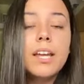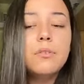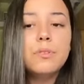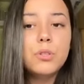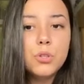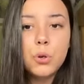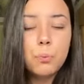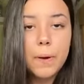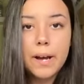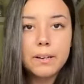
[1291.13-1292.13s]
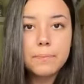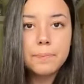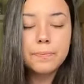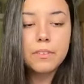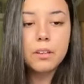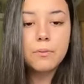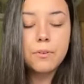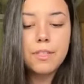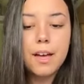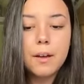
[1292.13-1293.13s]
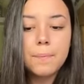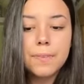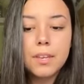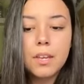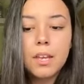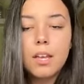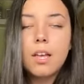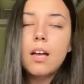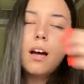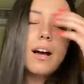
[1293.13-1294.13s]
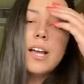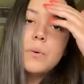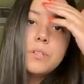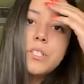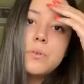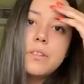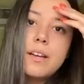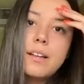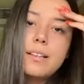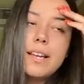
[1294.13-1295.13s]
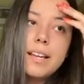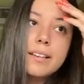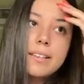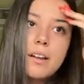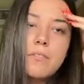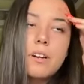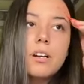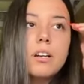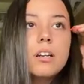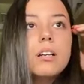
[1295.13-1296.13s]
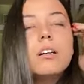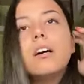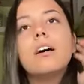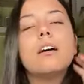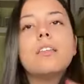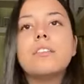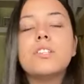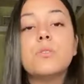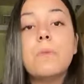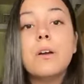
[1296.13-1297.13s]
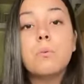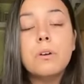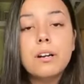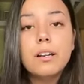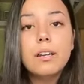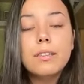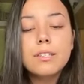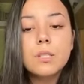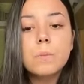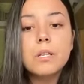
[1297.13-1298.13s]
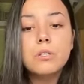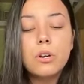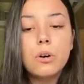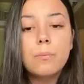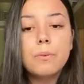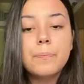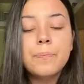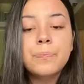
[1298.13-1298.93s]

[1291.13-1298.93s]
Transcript: And I feel so bad for that. I wouldn't do that, like, never. This is my work, this is my job.